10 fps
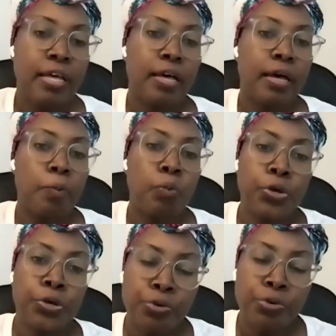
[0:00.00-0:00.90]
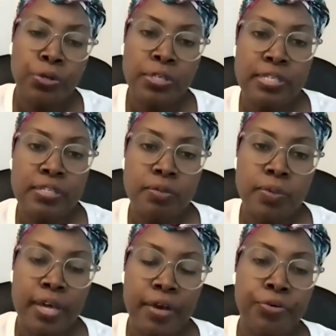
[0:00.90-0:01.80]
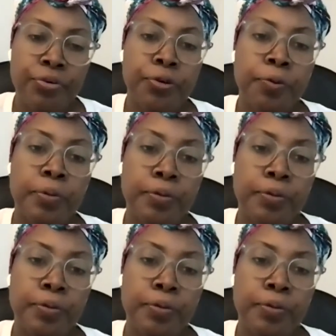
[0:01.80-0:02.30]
um, what your role is with that group.